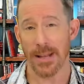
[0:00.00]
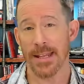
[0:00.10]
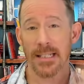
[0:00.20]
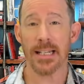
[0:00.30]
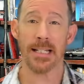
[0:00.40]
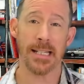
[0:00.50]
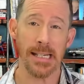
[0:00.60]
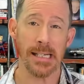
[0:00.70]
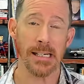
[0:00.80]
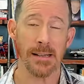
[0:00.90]
And this is
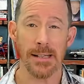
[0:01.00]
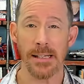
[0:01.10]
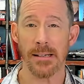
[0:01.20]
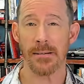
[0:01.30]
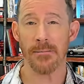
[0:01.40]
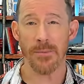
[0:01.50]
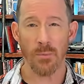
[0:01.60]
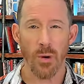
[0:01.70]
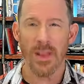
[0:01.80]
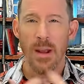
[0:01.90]
the
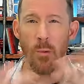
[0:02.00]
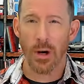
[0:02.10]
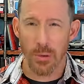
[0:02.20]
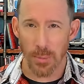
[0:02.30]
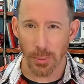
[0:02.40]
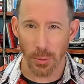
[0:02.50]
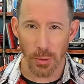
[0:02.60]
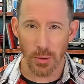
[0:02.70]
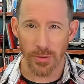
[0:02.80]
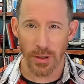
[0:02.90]
what do they want to
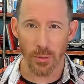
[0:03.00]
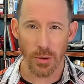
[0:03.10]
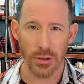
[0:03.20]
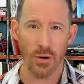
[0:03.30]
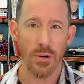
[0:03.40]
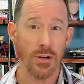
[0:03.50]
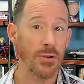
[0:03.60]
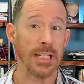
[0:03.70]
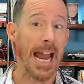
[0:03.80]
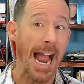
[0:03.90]
improve? We're so
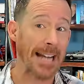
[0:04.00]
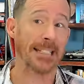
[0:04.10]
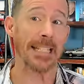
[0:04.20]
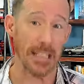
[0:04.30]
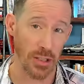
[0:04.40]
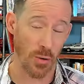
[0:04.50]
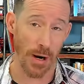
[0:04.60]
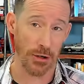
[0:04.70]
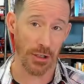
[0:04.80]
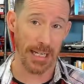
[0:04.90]
used to asking this
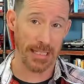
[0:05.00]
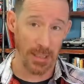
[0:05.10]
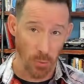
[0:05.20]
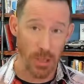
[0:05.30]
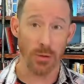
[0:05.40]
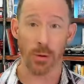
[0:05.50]
question that says, what are you